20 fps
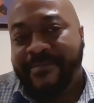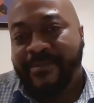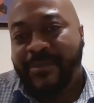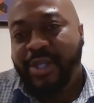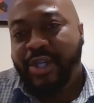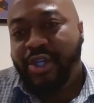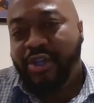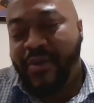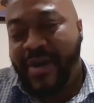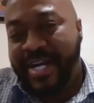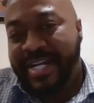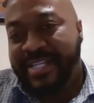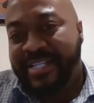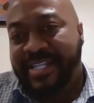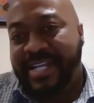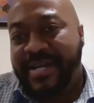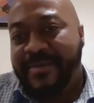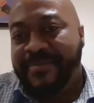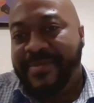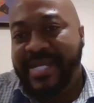You're trying to
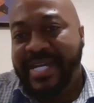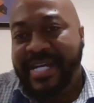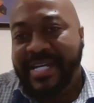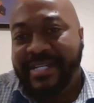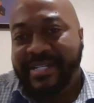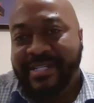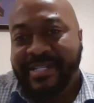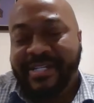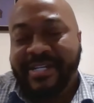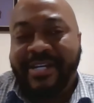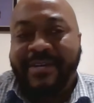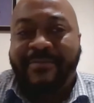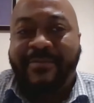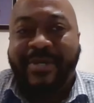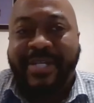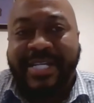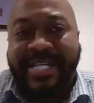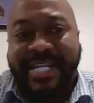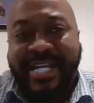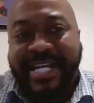stop that,
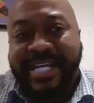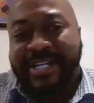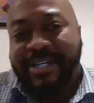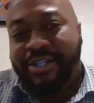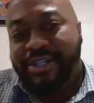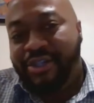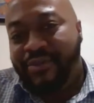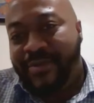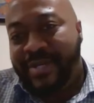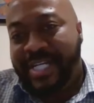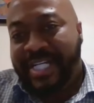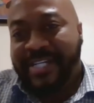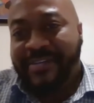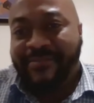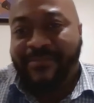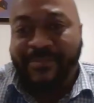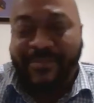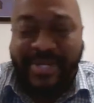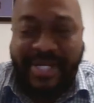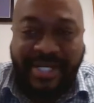but then you want to
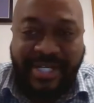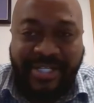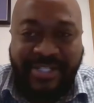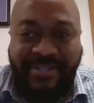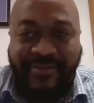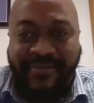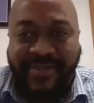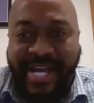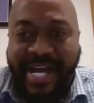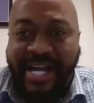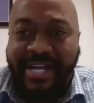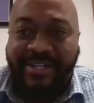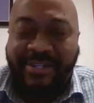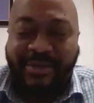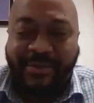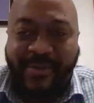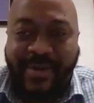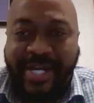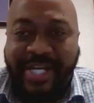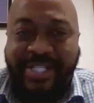give millions of dollars
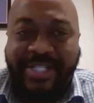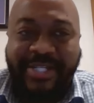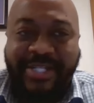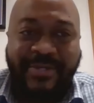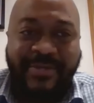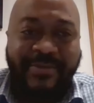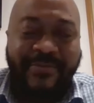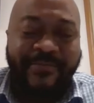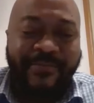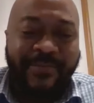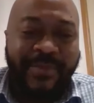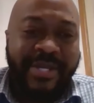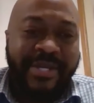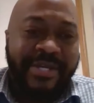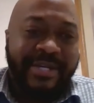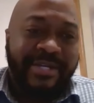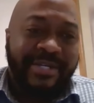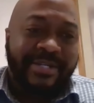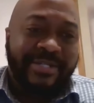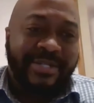away to
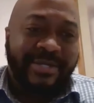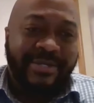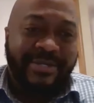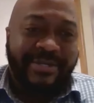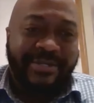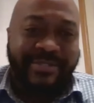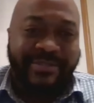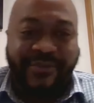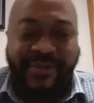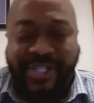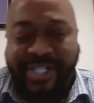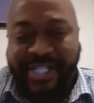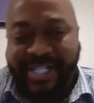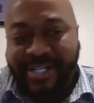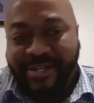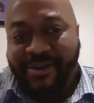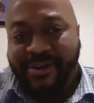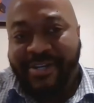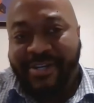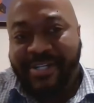to Christian
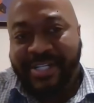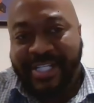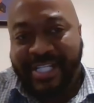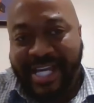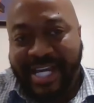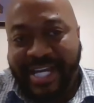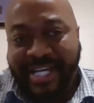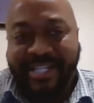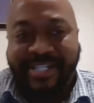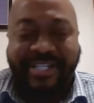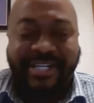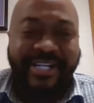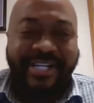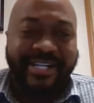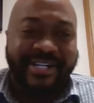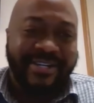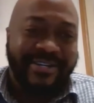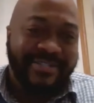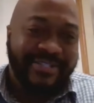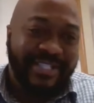organization
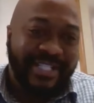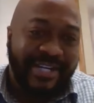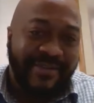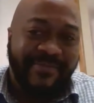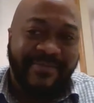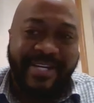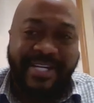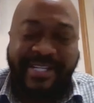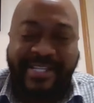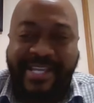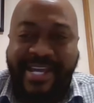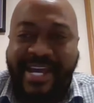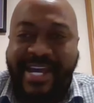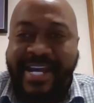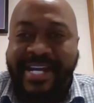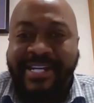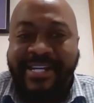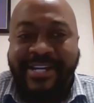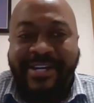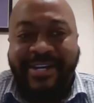or stuff like
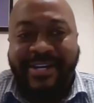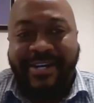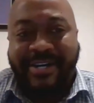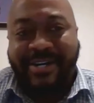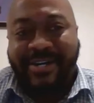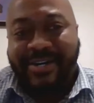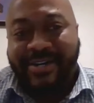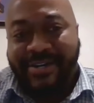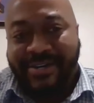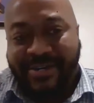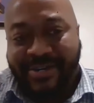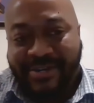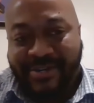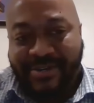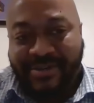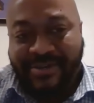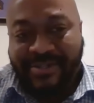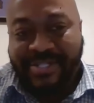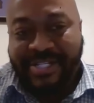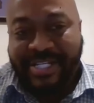that, or,
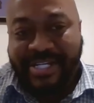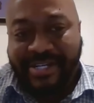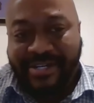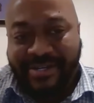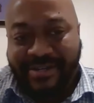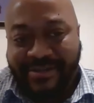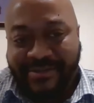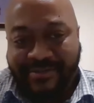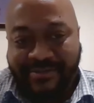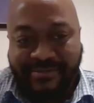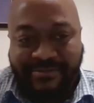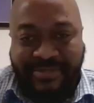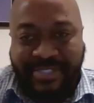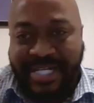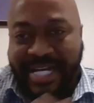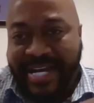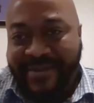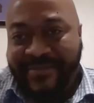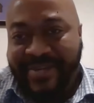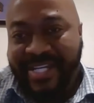or
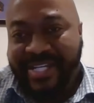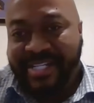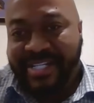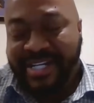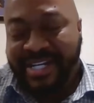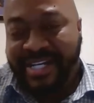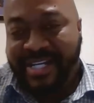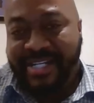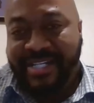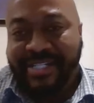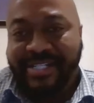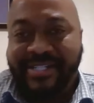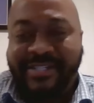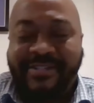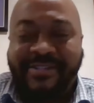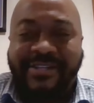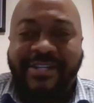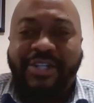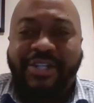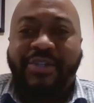climate change.
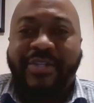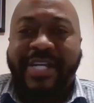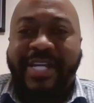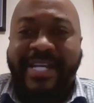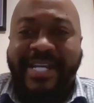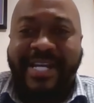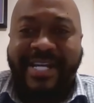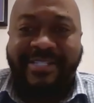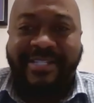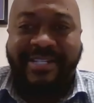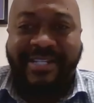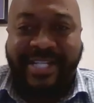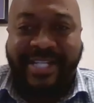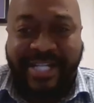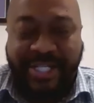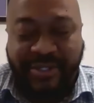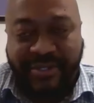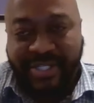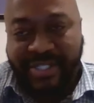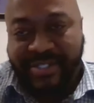You think that's going to
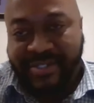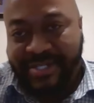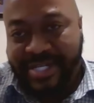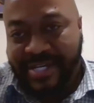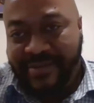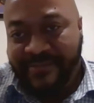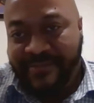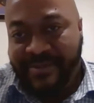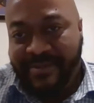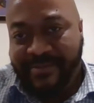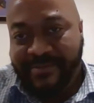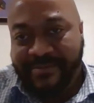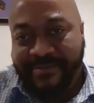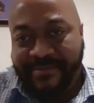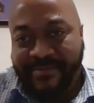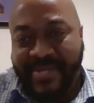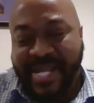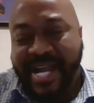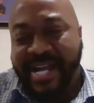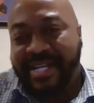get you into heaven?
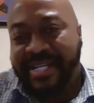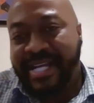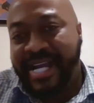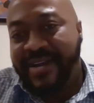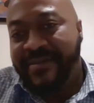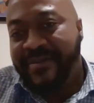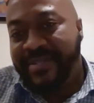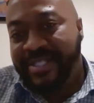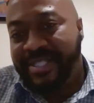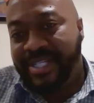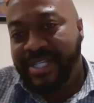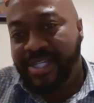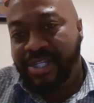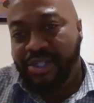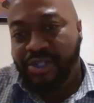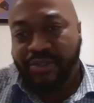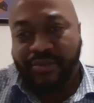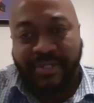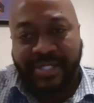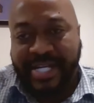I guarantee
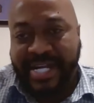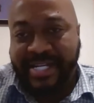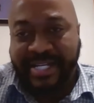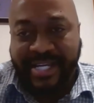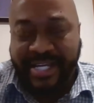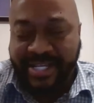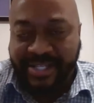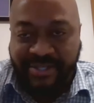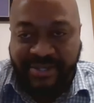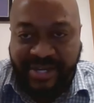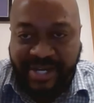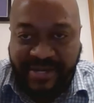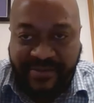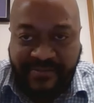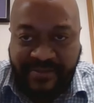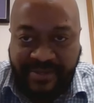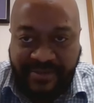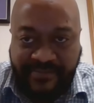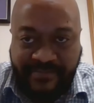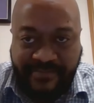you, you will not enter heaven